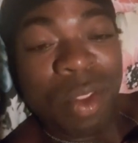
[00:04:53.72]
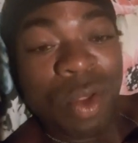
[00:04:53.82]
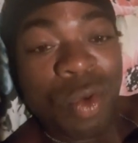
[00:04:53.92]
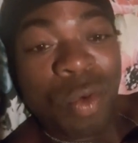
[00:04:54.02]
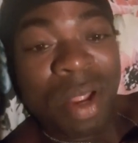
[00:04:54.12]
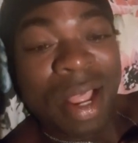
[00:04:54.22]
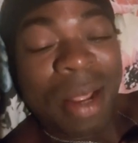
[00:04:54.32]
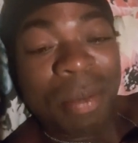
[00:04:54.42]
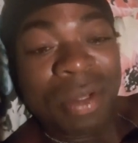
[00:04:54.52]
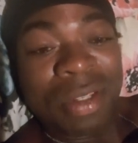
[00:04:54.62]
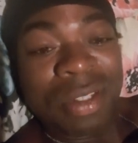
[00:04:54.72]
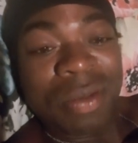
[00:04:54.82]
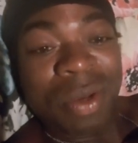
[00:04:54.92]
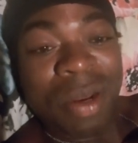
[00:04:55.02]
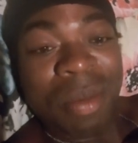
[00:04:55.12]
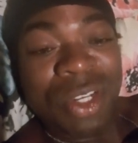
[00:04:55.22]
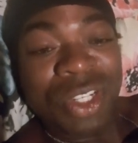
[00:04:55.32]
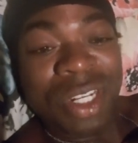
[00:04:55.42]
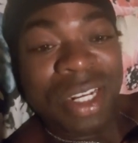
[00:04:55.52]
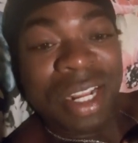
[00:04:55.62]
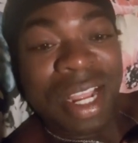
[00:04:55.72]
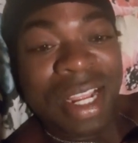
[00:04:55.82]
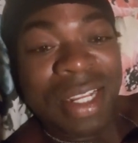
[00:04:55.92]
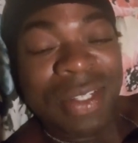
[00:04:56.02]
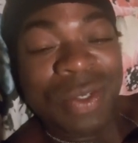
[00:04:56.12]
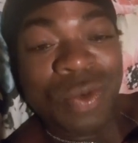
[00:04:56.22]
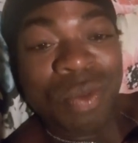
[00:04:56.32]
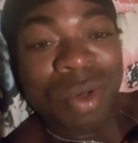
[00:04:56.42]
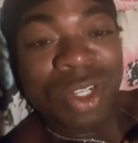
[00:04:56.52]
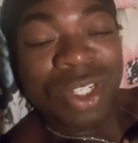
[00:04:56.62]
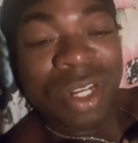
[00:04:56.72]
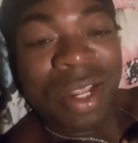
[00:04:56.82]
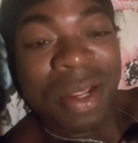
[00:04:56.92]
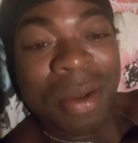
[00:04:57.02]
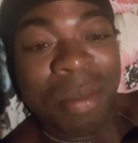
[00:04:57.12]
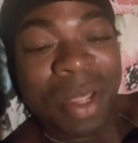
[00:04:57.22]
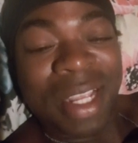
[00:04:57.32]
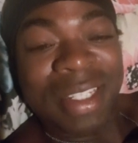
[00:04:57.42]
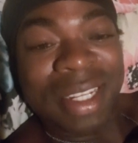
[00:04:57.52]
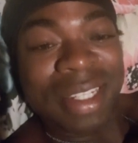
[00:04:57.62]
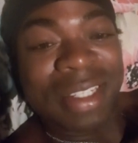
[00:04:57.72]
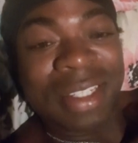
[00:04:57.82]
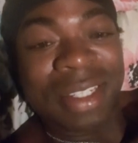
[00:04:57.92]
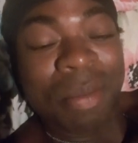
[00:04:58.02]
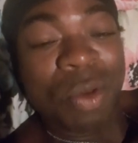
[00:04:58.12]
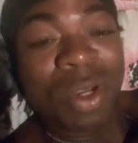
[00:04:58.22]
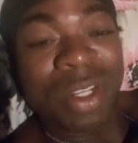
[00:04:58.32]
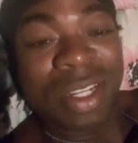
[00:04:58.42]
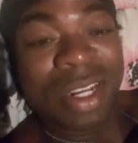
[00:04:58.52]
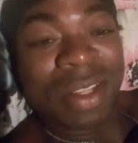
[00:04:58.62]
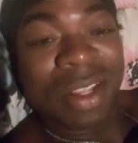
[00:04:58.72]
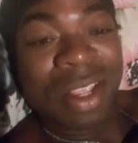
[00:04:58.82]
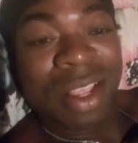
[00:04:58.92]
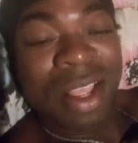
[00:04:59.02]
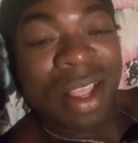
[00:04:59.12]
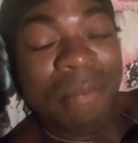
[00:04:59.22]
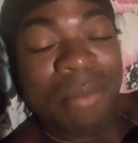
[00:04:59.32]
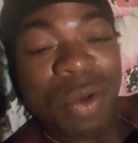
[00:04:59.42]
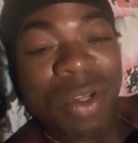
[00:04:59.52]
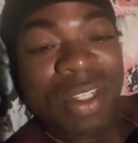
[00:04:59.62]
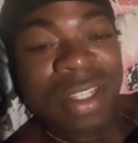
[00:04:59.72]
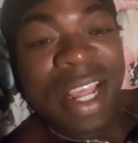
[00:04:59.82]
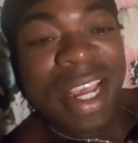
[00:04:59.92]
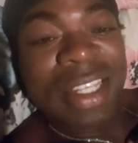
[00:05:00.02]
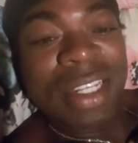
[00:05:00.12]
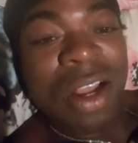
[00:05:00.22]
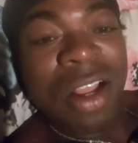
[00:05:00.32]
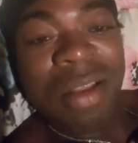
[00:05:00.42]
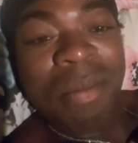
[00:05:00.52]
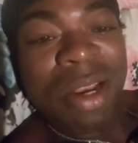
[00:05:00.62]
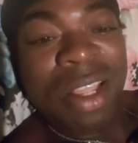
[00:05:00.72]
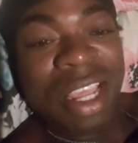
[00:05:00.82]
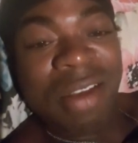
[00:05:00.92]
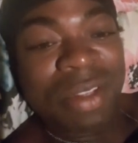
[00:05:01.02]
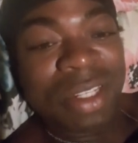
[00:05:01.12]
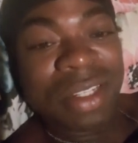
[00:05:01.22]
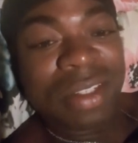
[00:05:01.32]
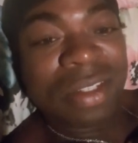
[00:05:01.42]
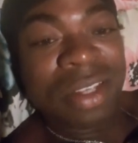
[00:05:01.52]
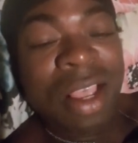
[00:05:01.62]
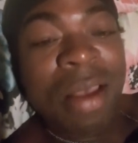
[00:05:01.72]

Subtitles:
You know what happens when the machine has too much excess mucus in it? Mucus lines all body cavities.